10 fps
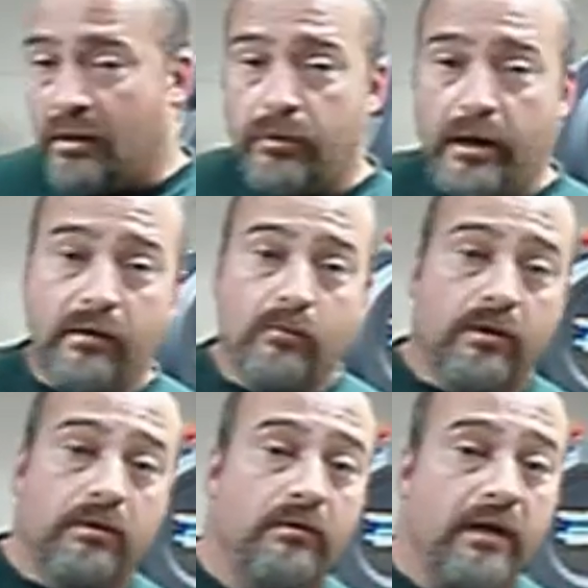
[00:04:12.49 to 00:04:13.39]
But I didn't
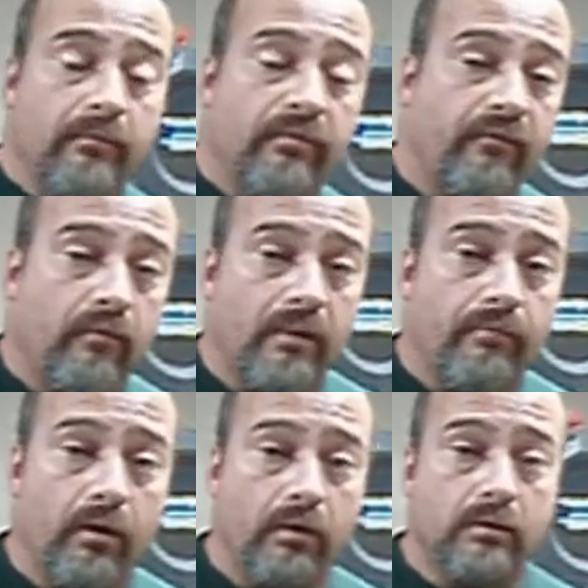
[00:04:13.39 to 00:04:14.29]
want to do that before I
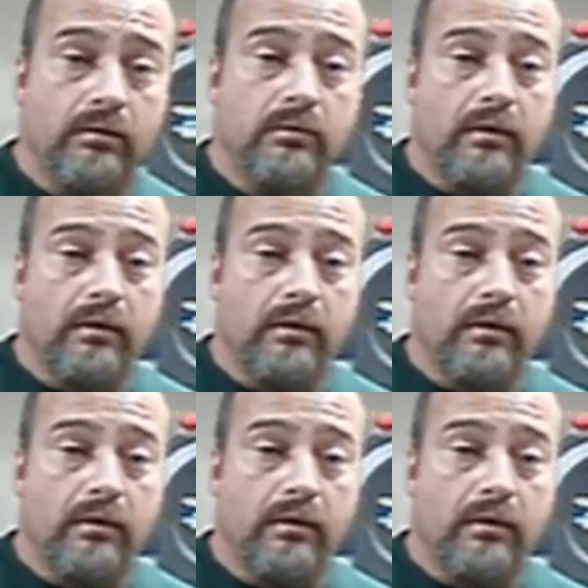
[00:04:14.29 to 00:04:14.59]
burned